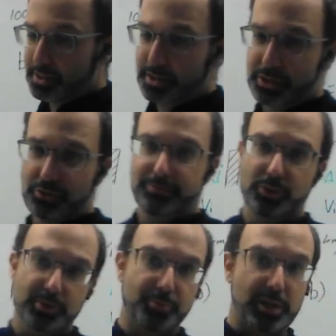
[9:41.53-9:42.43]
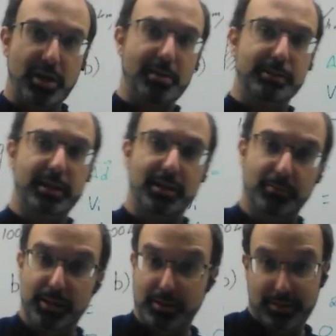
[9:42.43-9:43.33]
and such, those are pretty
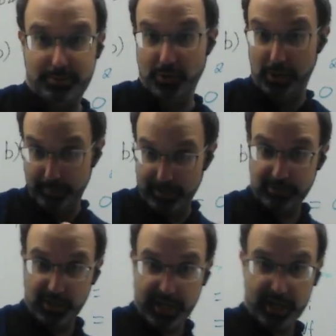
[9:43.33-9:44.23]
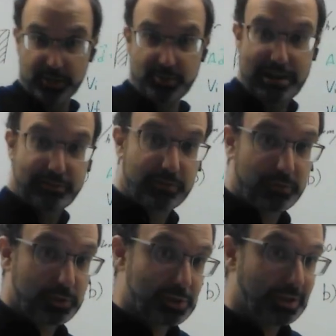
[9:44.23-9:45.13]
complicated because it was all about learning how to do graph
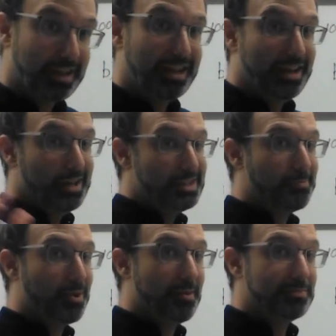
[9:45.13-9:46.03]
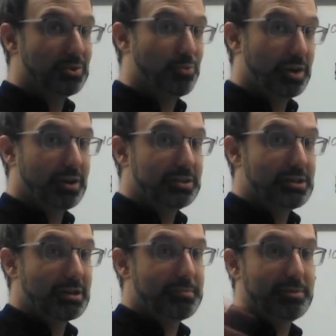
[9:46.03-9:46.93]
conversion. The problems that we're going to
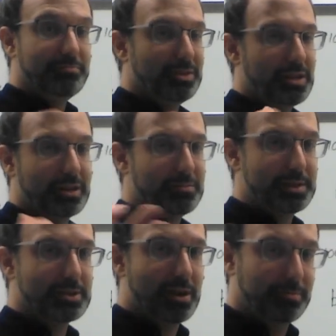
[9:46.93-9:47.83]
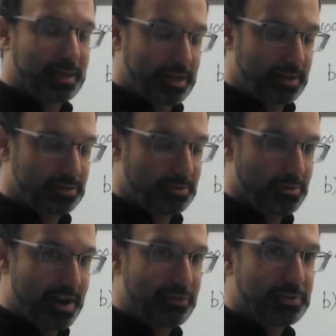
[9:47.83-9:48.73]
talk about, they're not going to be as complicated as those
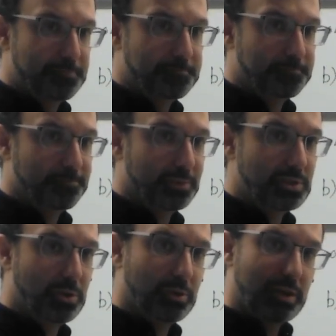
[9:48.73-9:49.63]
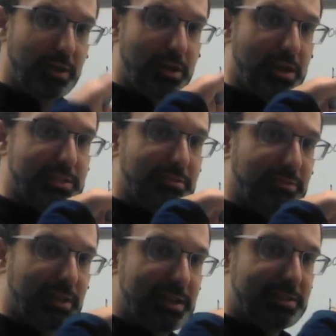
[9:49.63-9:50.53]
graphs. So, constant
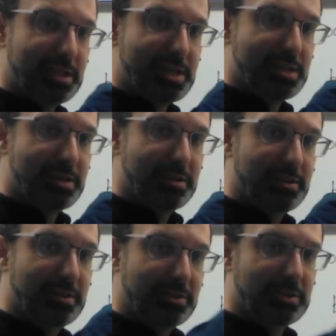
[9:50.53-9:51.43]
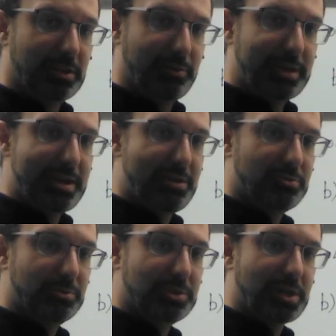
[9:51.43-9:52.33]
velocity, slowing down
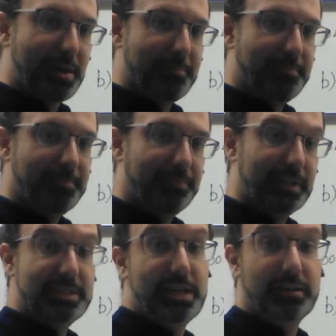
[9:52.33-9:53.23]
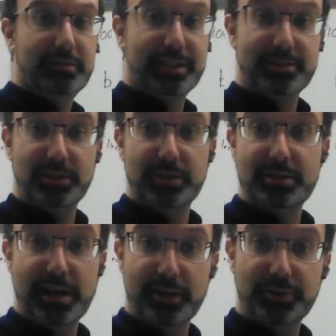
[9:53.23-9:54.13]
to a stop. That's it. That's the
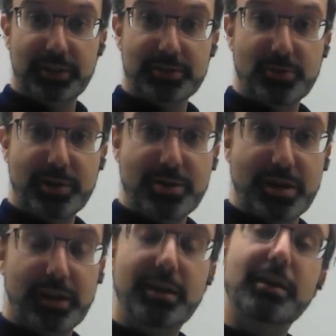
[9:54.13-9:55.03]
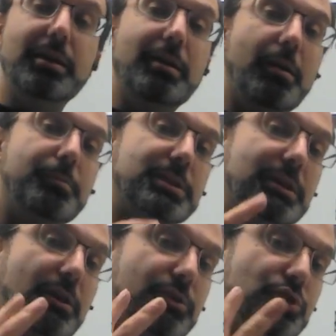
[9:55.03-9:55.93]
entire thing that's going on. But
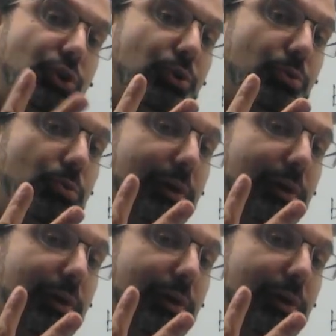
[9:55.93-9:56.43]
there are 2